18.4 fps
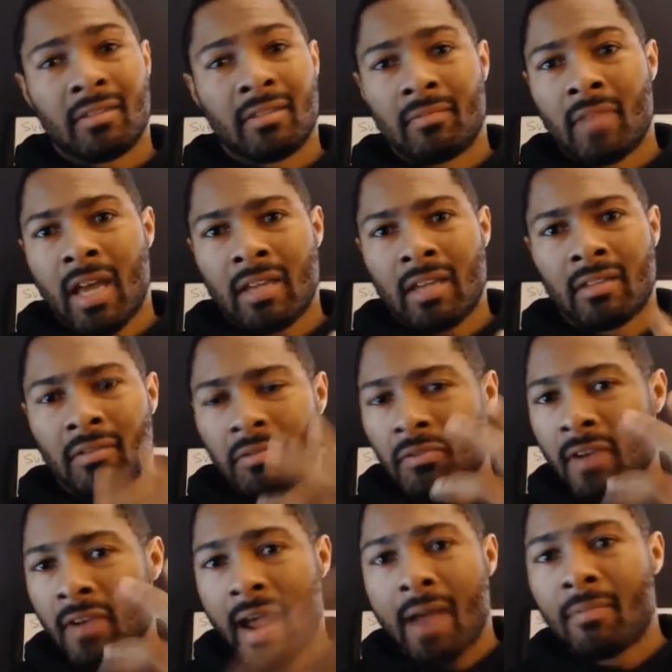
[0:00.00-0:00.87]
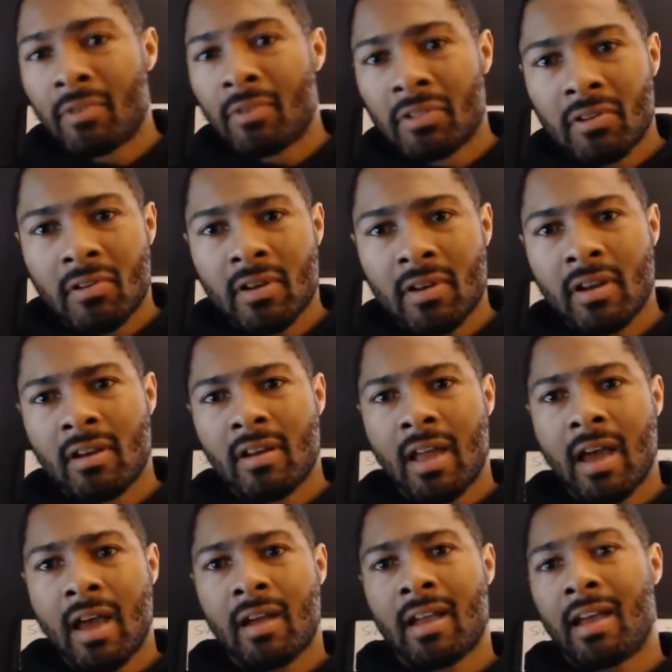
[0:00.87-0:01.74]
got some nice subscribers on
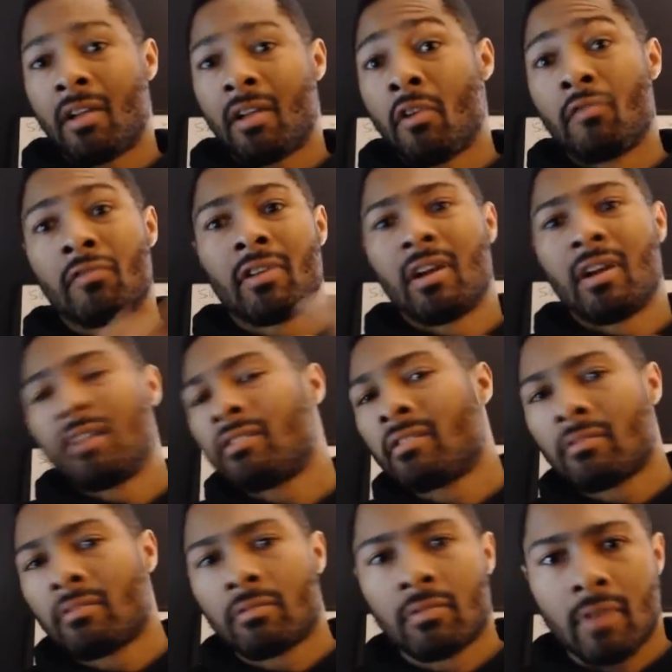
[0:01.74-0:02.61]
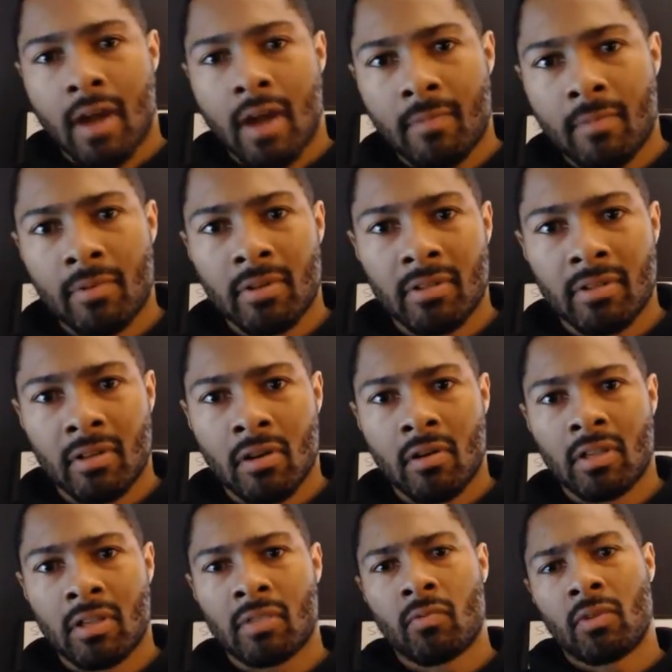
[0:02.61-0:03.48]
here now. I got over 100 subscribers,
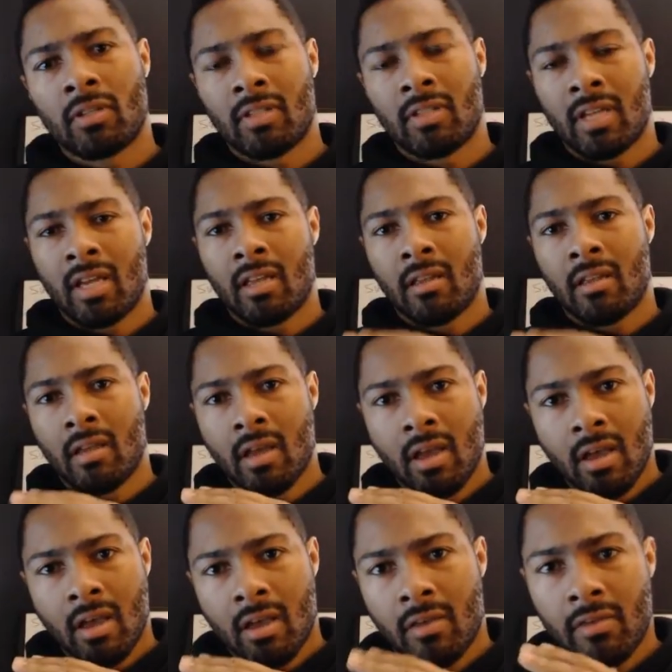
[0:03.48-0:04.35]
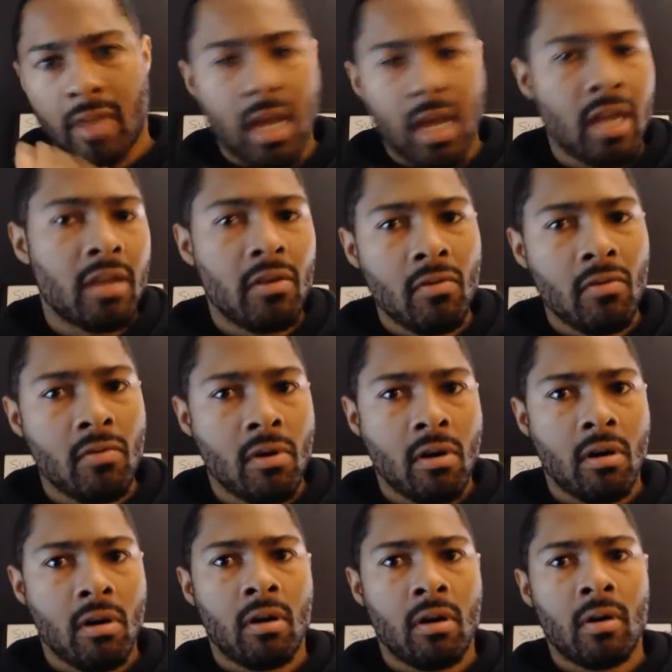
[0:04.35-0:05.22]
so I just want to say thank
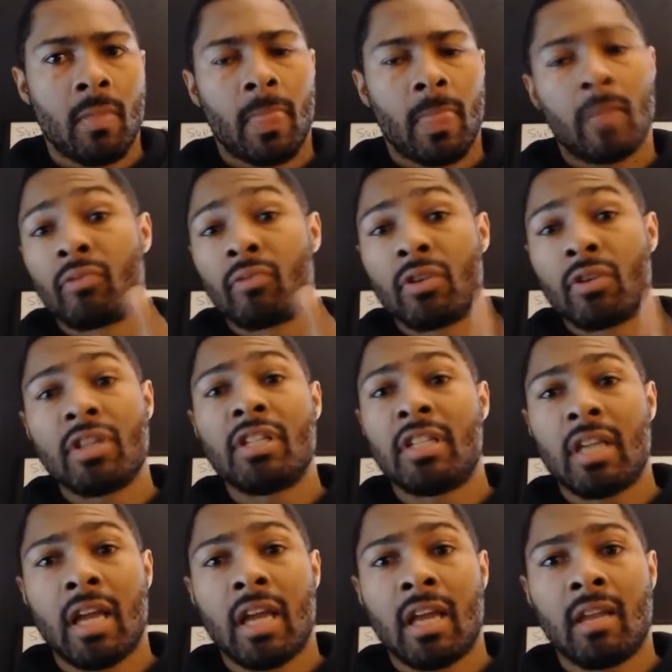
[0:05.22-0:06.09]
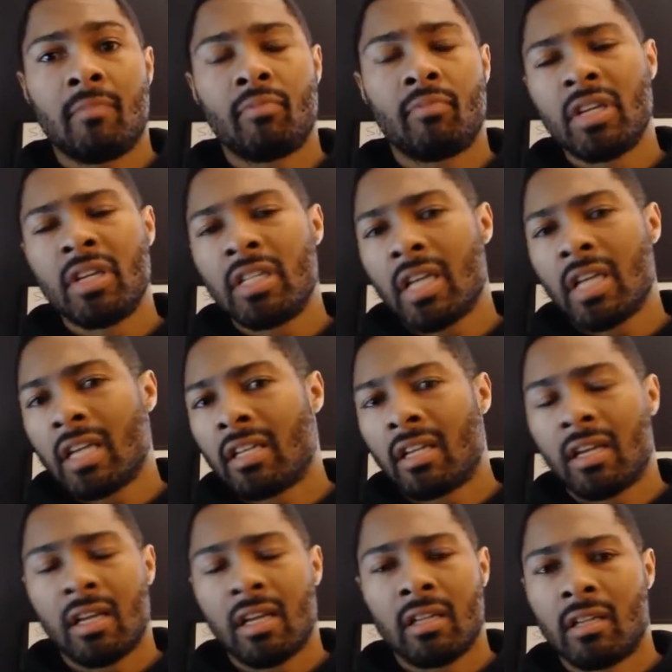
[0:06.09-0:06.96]
you all. Appreciate it.
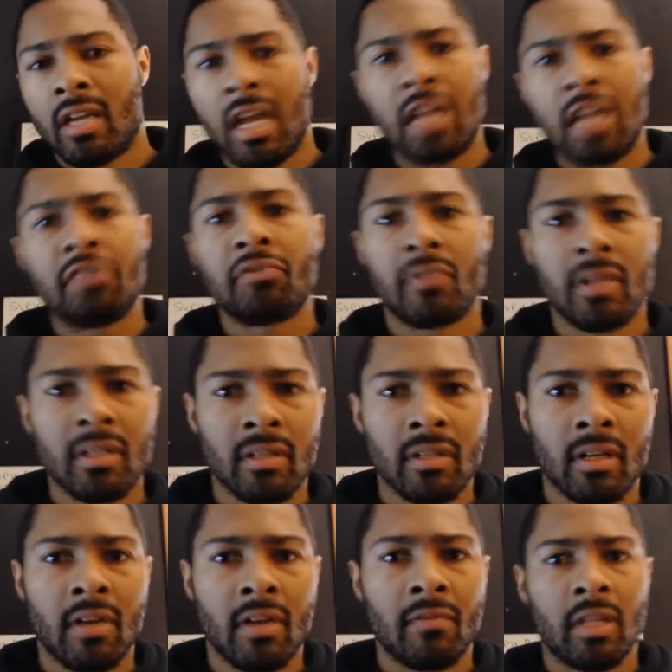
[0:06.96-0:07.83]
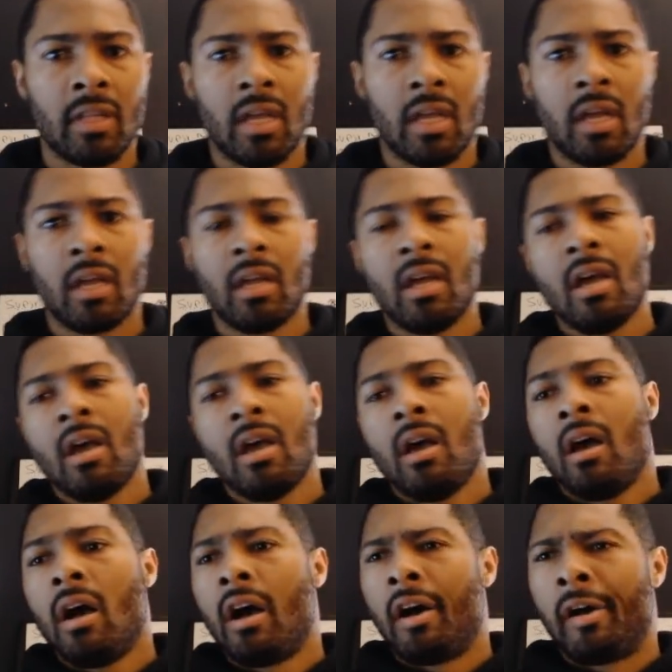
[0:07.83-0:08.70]
Appreciate the interest and everything.
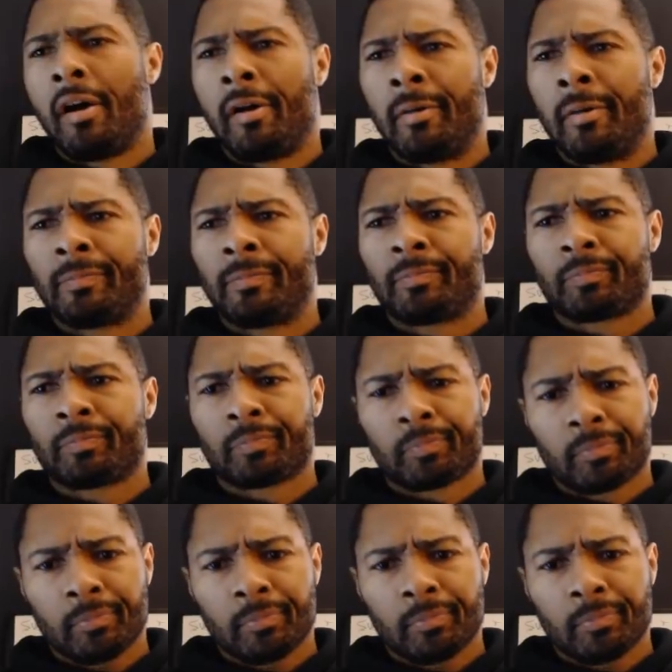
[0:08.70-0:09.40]
But